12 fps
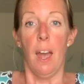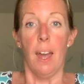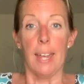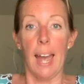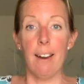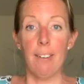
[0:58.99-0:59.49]

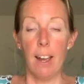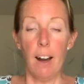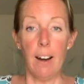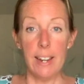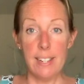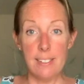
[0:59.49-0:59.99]
Carrier
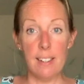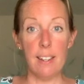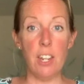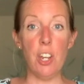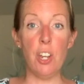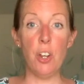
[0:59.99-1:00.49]
height,
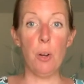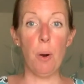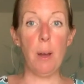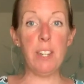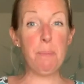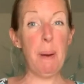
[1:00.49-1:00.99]

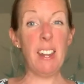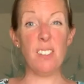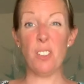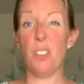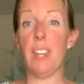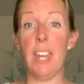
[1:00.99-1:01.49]
depends
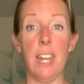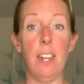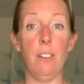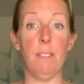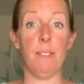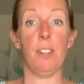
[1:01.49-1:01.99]
on
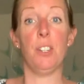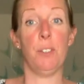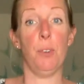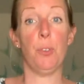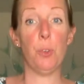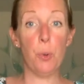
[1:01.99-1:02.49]
the size
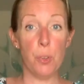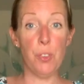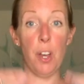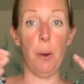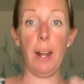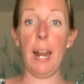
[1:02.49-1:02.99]
of your
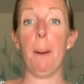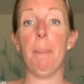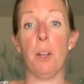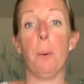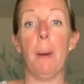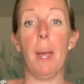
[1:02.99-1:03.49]
torso and how
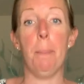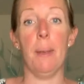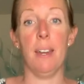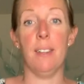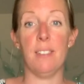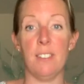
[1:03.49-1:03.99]
big your baby is as